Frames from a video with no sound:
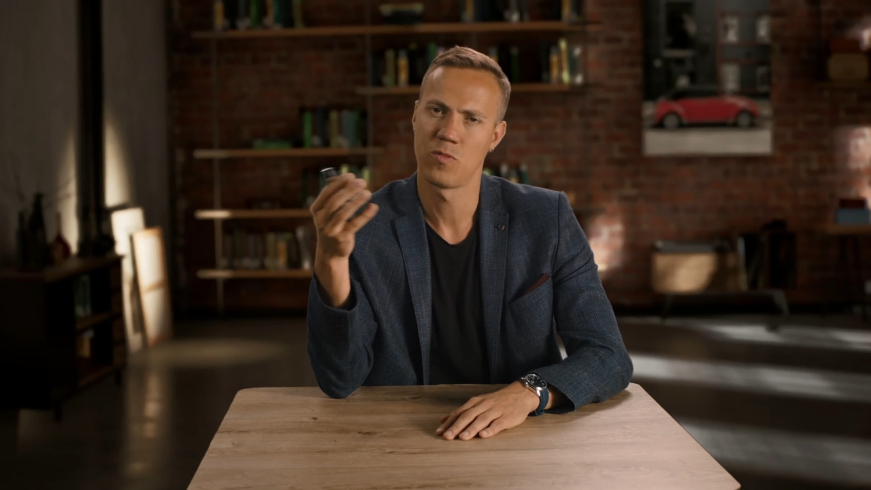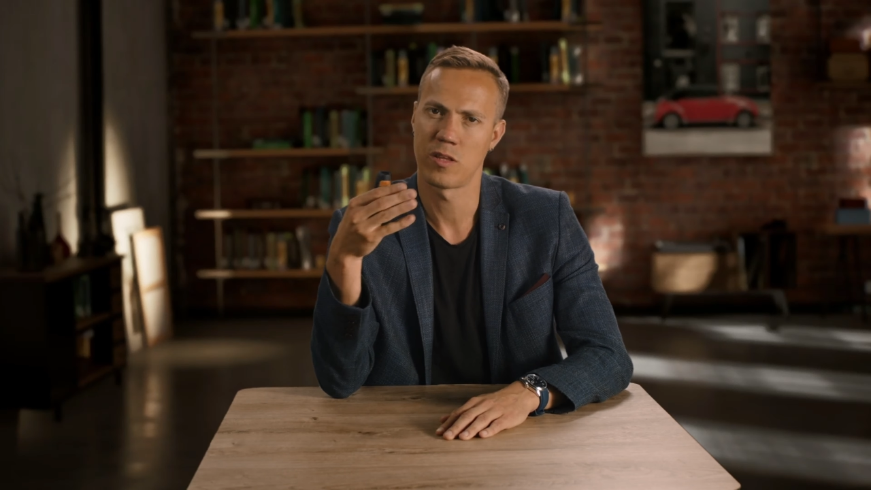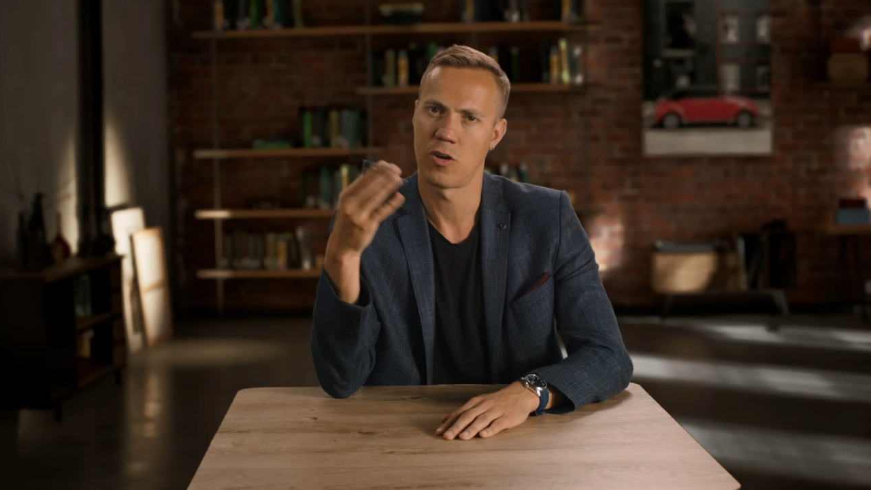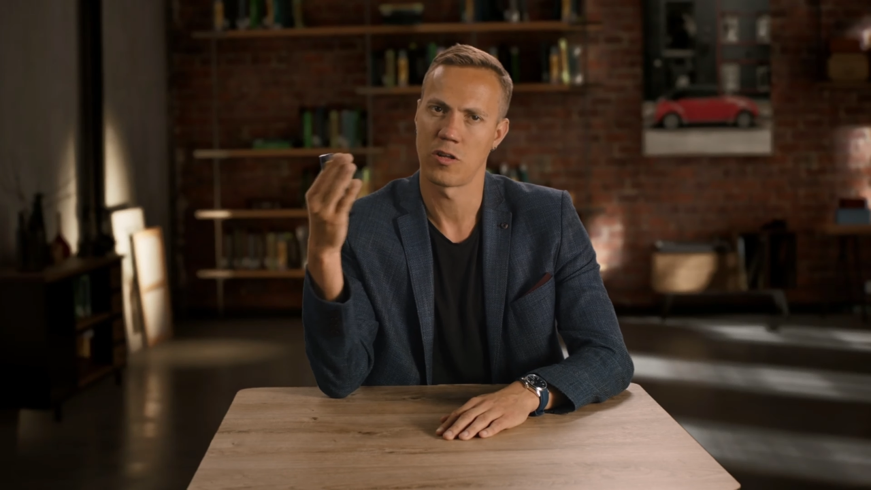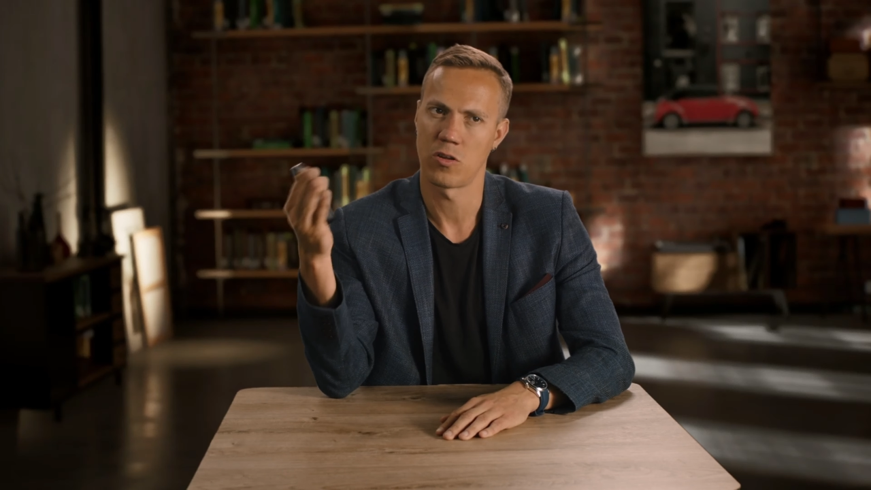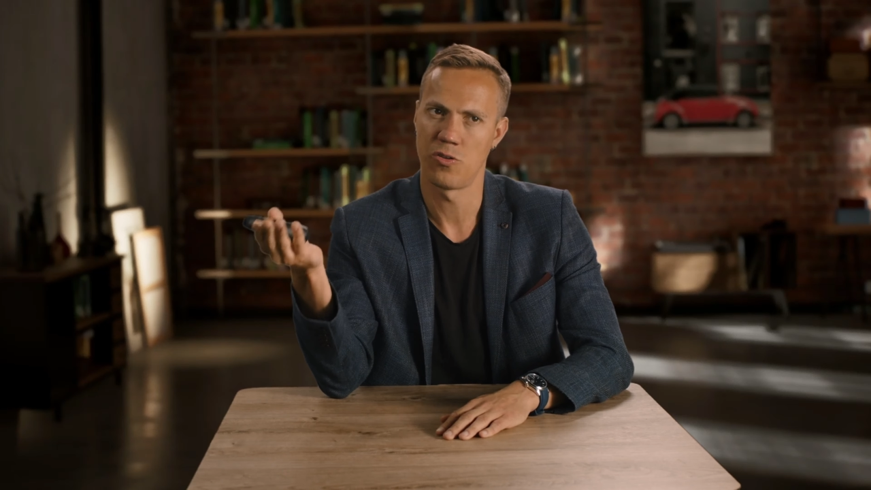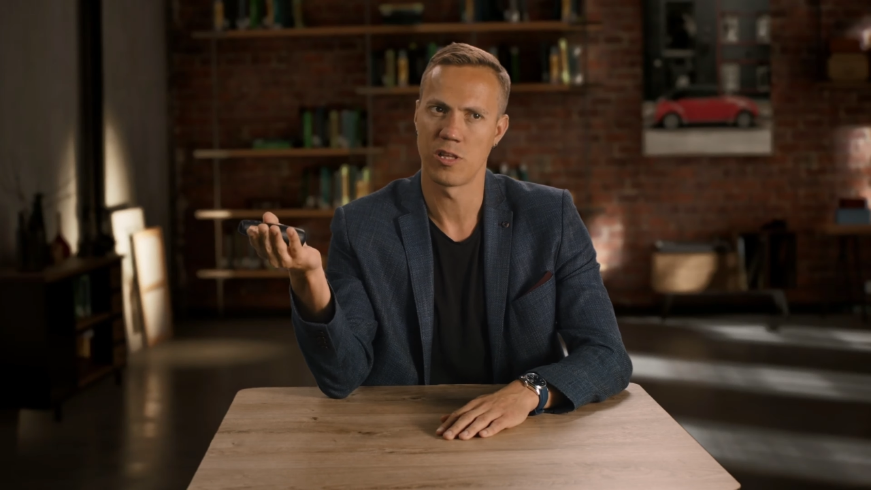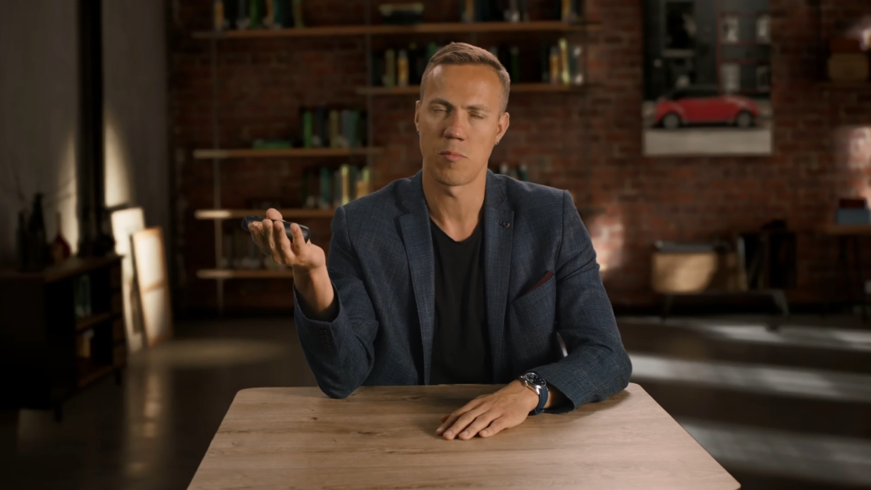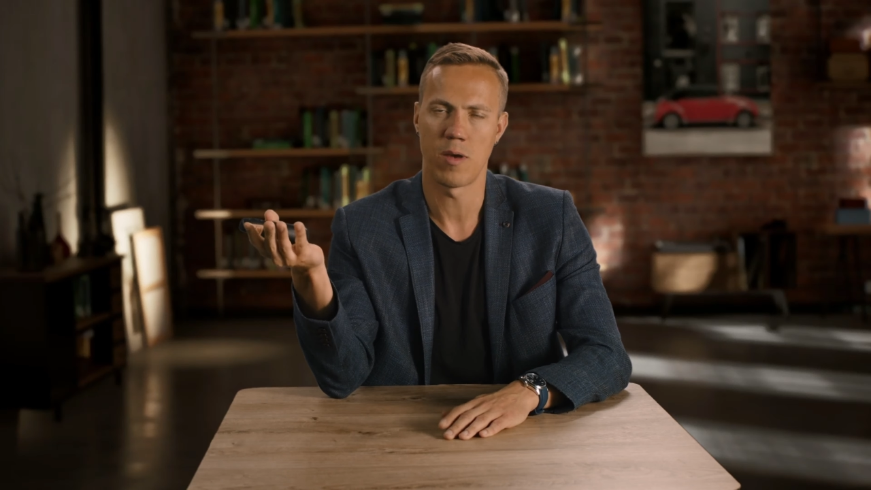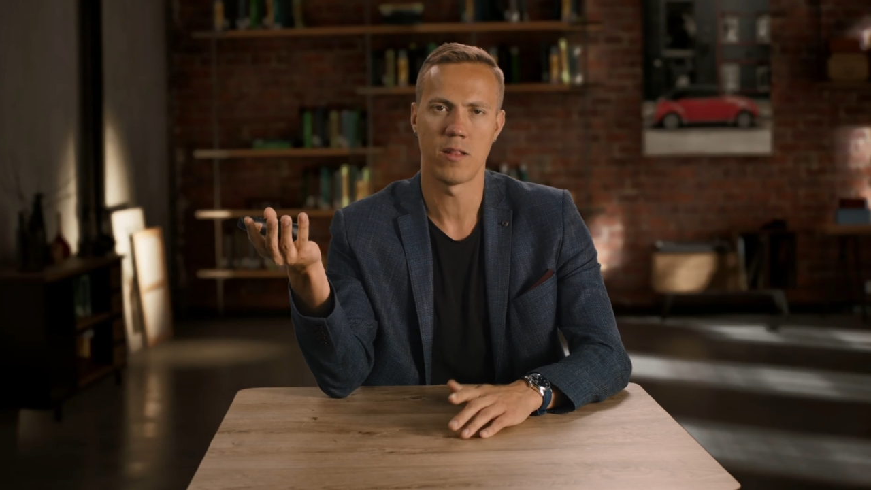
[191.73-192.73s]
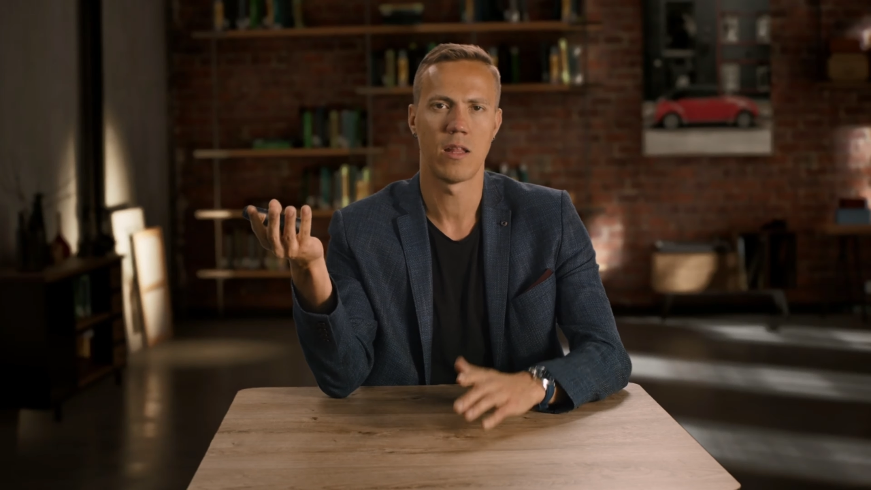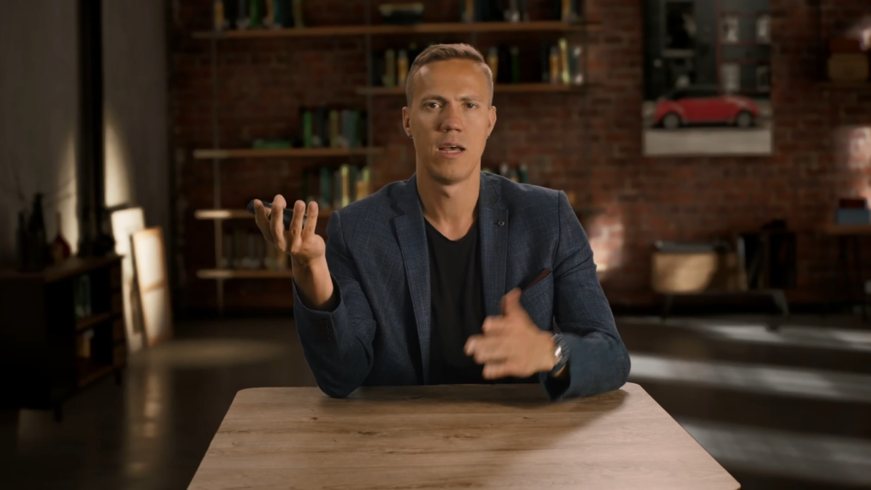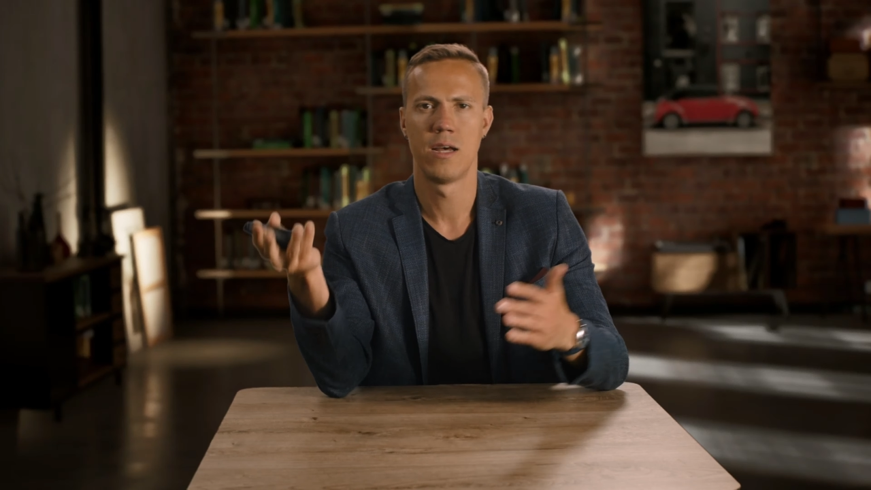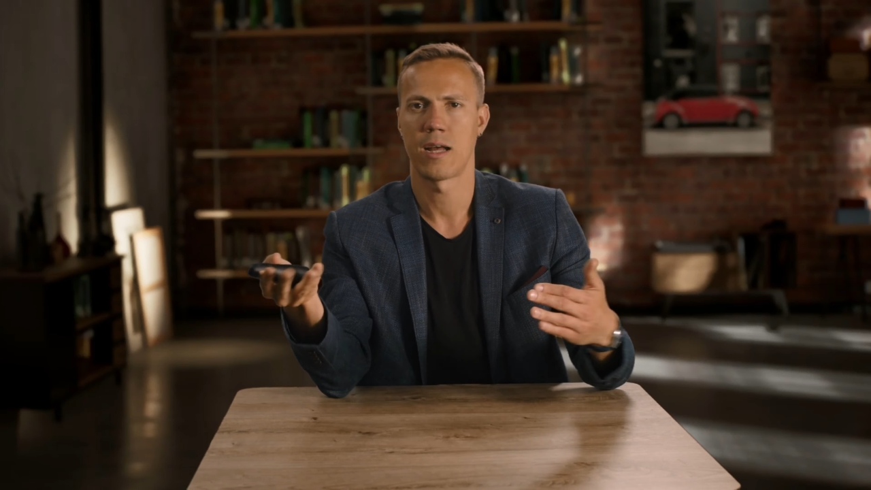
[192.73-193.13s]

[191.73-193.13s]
target only men,